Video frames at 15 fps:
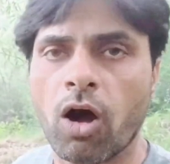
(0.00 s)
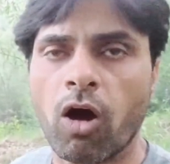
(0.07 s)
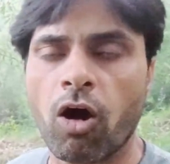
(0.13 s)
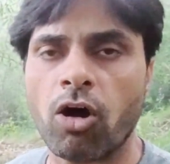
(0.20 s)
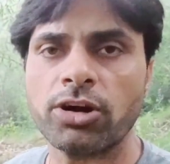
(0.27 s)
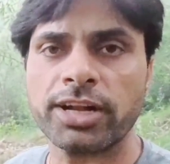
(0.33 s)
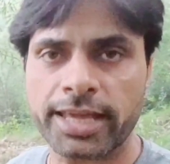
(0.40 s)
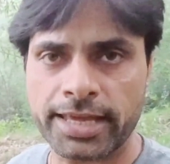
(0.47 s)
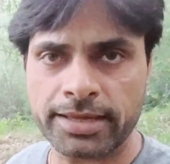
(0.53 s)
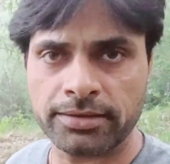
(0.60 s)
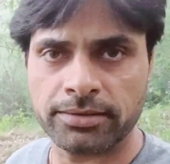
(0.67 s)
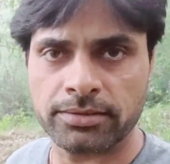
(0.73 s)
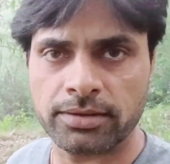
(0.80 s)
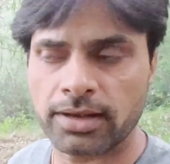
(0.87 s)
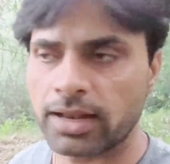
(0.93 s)
hot day,
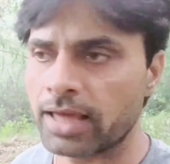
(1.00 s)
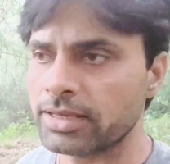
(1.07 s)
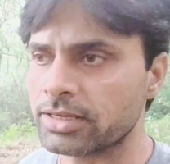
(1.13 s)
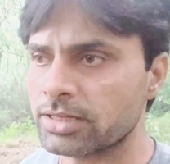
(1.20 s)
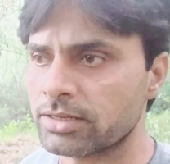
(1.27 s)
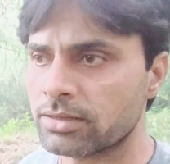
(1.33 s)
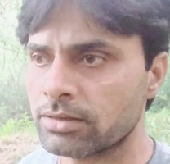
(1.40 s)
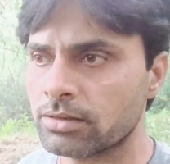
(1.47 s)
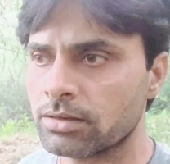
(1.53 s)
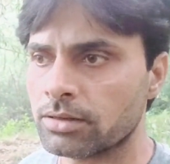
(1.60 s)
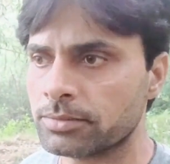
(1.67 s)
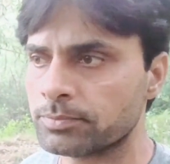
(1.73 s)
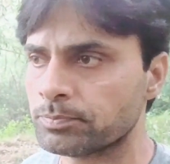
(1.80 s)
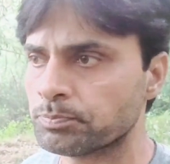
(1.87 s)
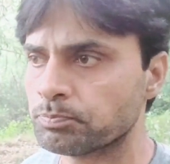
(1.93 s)
like
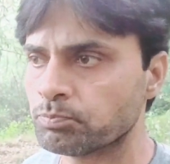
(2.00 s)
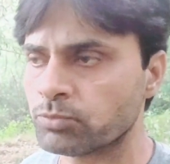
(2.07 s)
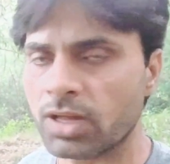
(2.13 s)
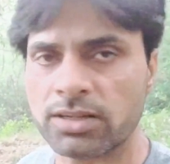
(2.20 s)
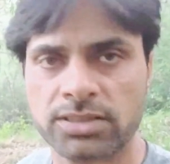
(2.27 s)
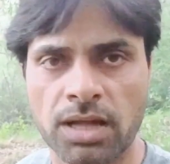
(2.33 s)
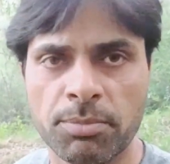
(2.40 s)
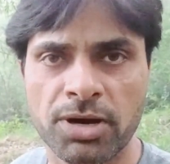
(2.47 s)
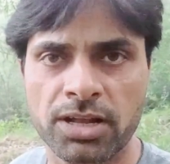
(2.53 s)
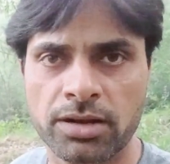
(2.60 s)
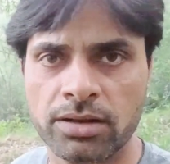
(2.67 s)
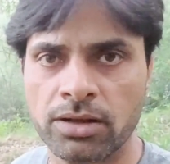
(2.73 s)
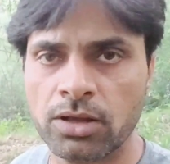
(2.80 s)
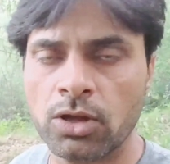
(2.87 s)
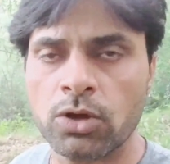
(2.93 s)
in summer,
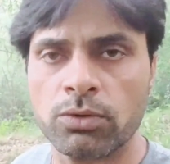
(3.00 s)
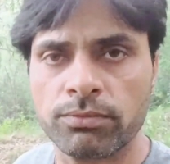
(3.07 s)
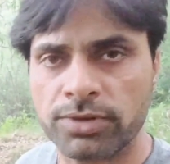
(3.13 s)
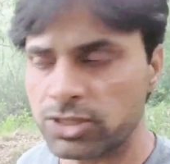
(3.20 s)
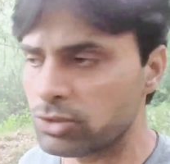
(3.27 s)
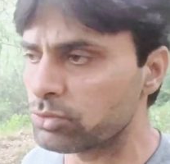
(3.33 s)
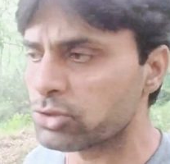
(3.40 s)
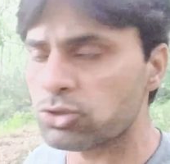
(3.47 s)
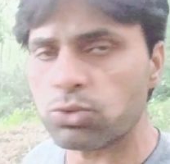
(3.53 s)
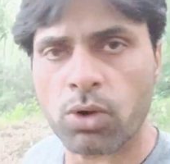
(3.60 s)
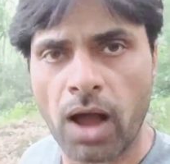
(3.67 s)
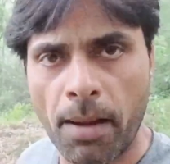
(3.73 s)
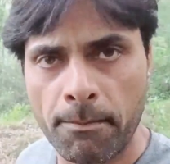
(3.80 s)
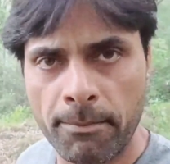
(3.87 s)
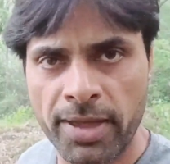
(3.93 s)
they used to
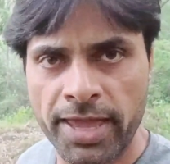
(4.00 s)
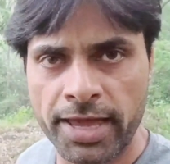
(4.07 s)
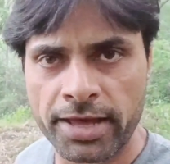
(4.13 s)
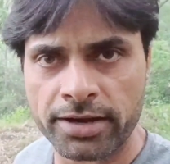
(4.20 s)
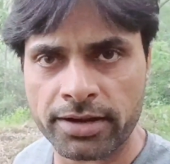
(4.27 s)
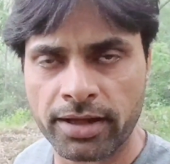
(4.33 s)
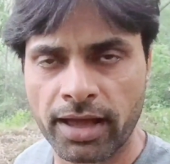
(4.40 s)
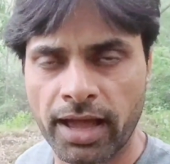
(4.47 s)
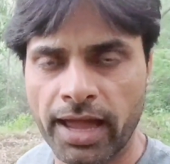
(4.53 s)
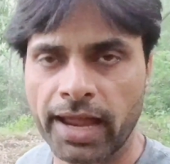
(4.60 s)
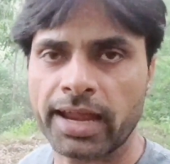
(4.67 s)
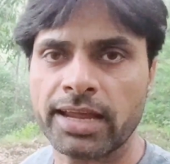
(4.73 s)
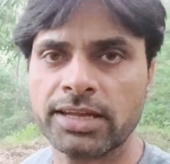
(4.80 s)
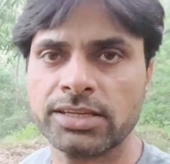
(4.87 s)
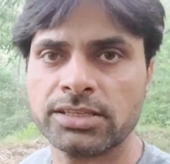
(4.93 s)
come here
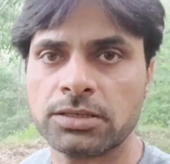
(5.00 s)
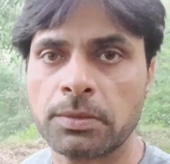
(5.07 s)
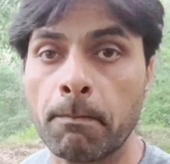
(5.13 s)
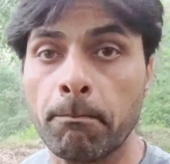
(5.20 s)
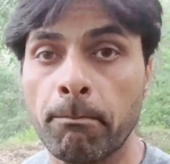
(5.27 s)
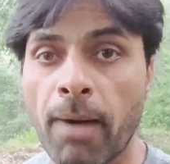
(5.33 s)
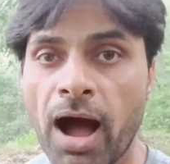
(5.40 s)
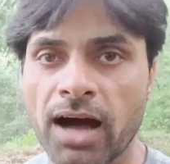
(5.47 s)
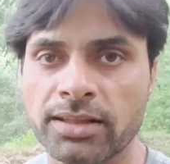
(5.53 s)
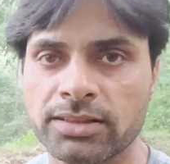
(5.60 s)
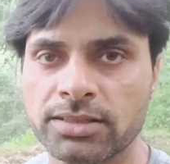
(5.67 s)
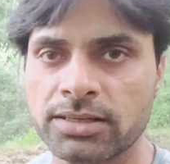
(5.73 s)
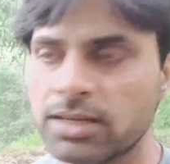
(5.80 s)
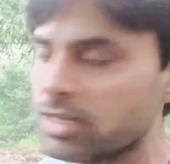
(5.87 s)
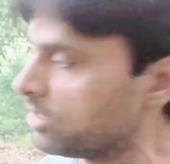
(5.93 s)
and
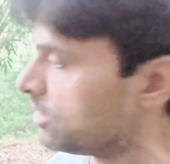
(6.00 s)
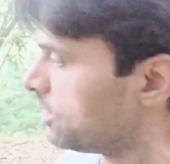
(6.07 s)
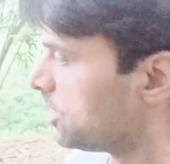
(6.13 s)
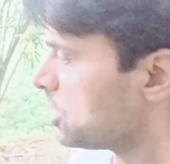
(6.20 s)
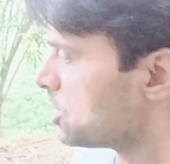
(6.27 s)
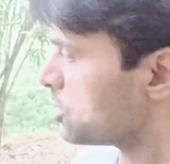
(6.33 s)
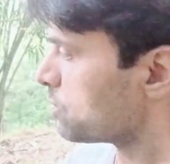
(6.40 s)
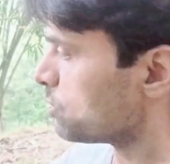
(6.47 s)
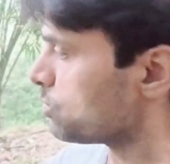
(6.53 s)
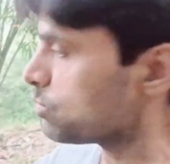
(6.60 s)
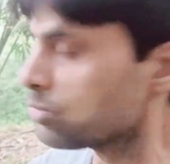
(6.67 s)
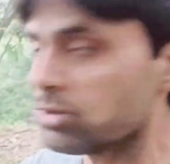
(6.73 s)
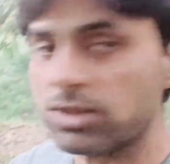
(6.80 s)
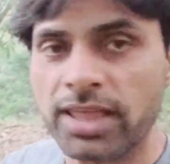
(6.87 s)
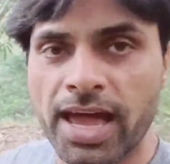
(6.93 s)
bath
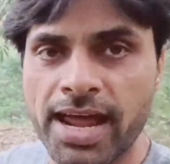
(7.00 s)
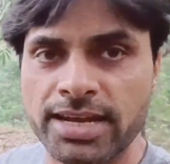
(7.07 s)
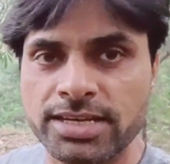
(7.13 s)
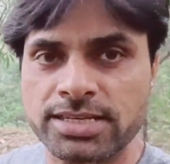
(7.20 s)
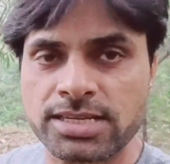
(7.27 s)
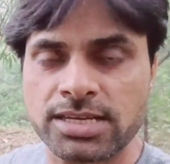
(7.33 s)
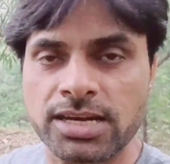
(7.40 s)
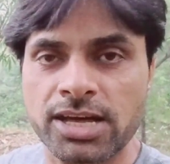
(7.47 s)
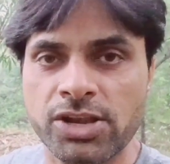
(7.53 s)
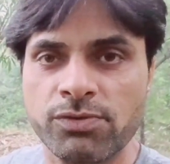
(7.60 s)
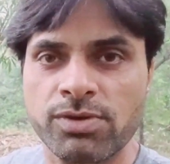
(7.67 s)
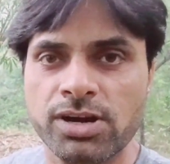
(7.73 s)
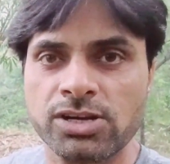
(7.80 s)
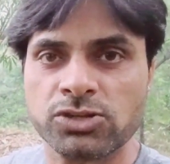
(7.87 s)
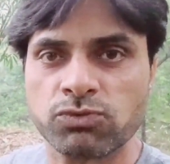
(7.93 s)
into that
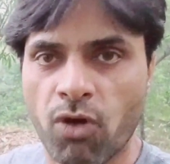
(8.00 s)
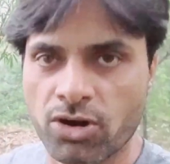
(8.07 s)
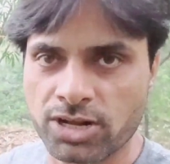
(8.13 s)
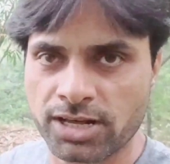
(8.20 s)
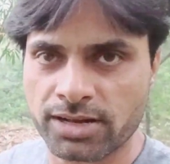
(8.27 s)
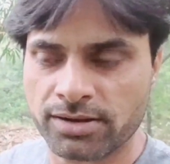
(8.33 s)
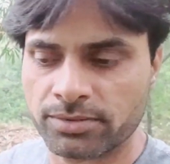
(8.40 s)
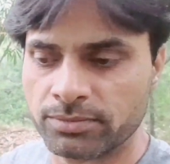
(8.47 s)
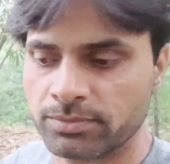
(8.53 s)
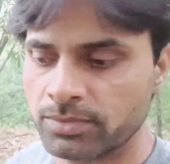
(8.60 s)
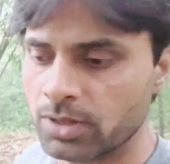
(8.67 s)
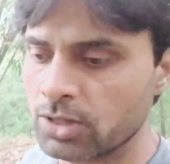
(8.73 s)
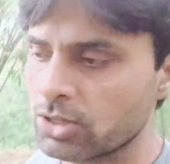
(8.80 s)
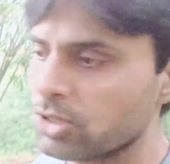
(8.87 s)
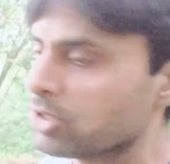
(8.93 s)
river's water.
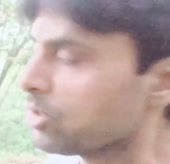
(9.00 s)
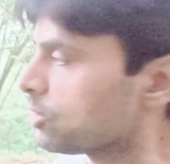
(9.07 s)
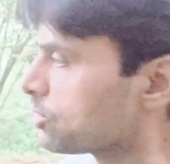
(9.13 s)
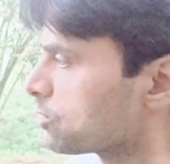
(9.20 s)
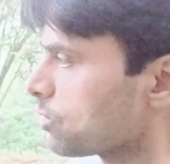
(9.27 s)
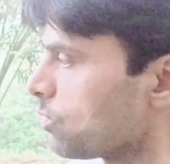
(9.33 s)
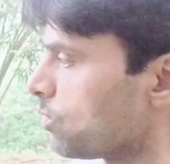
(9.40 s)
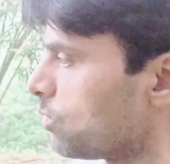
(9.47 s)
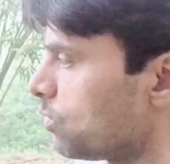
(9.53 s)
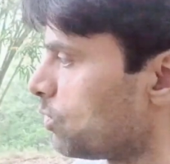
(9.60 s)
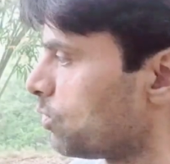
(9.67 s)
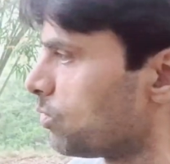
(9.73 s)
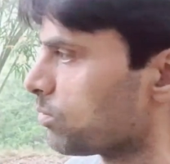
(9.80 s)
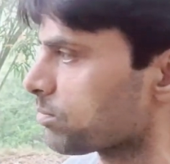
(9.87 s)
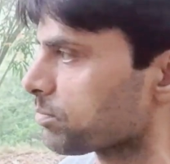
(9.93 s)

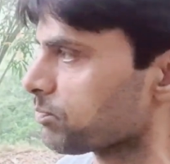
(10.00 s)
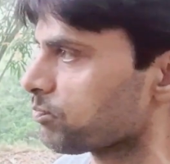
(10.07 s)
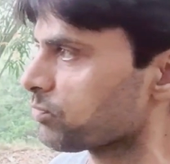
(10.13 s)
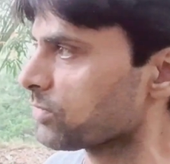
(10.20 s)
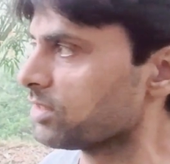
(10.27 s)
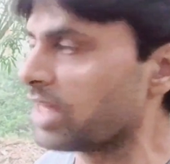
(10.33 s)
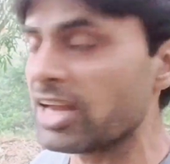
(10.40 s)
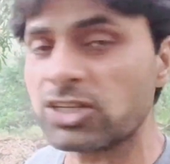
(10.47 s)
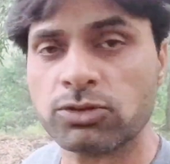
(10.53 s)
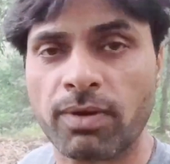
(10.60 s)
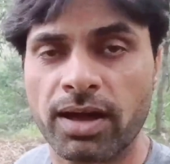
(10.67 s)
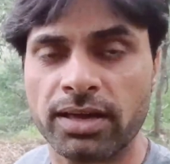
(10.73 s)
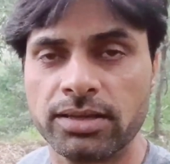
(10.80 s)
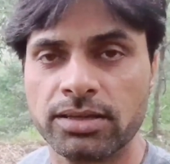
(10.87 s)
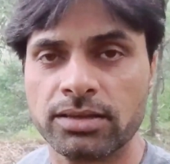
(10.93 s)
So that's
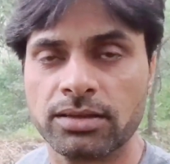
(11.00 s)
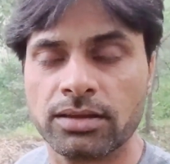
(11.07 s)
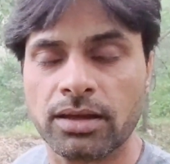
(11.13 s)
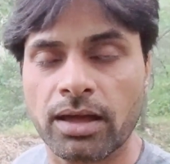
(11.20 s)
why